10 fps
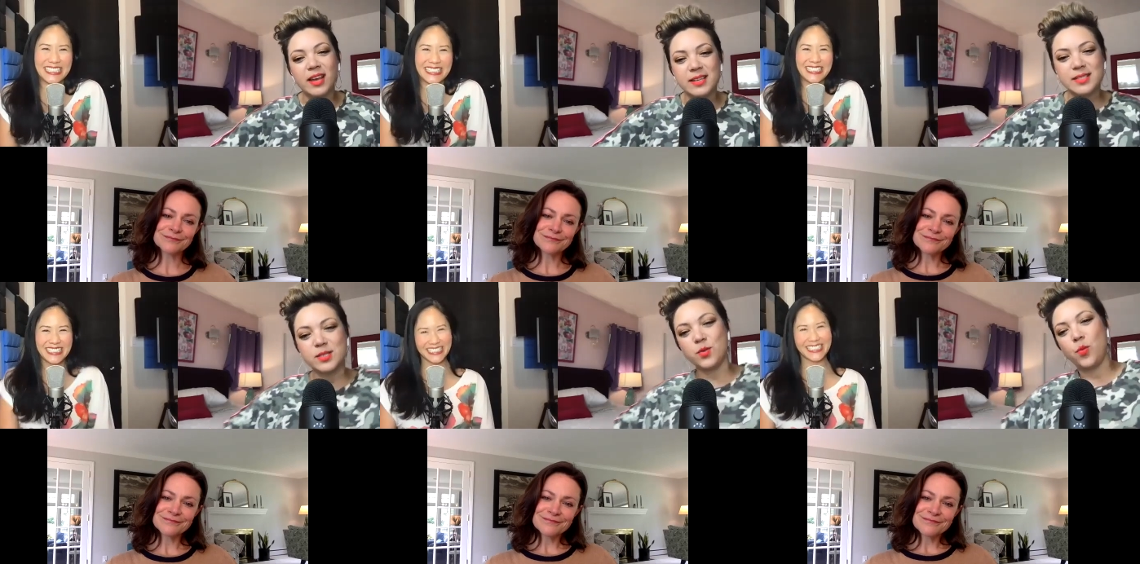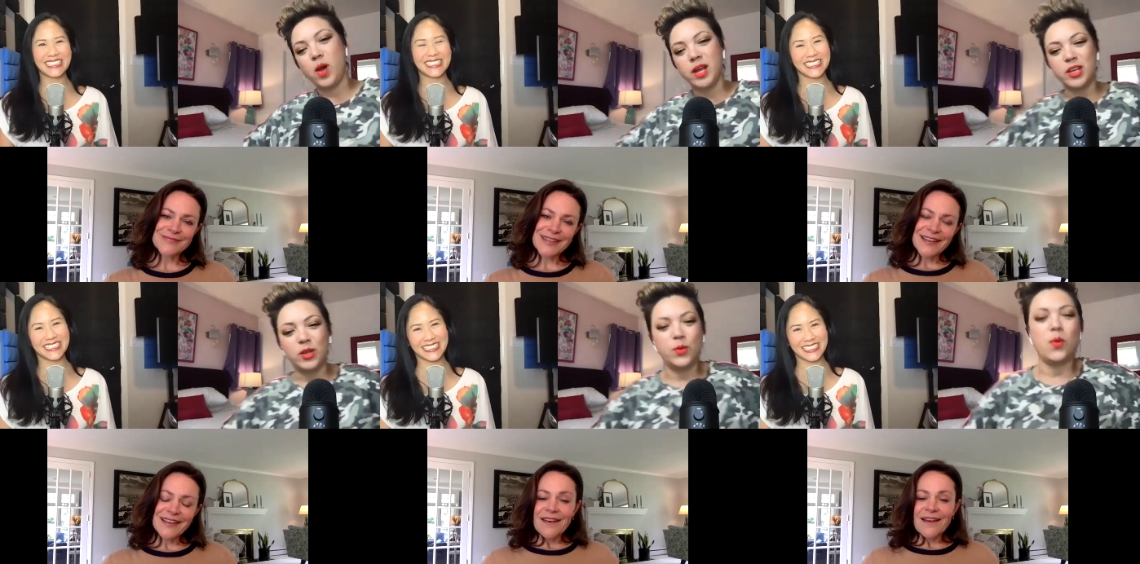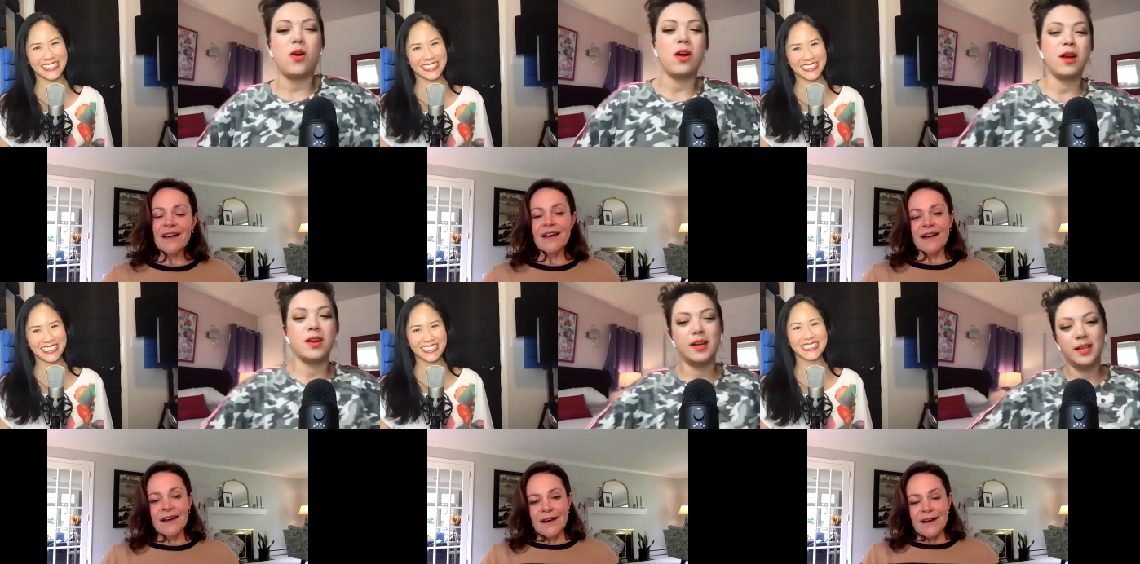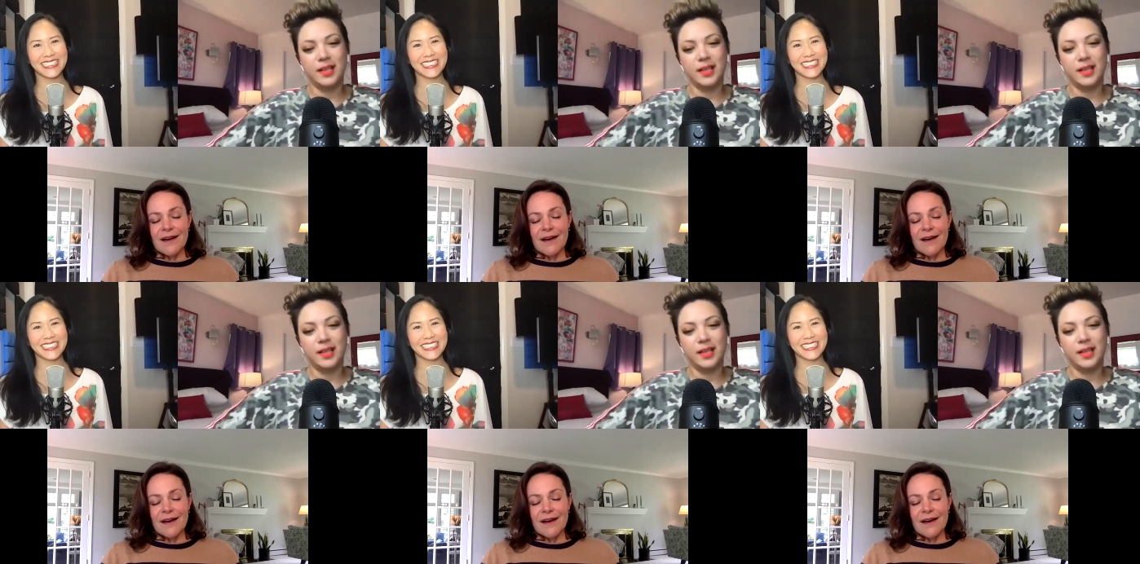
Speaker 1: us what you are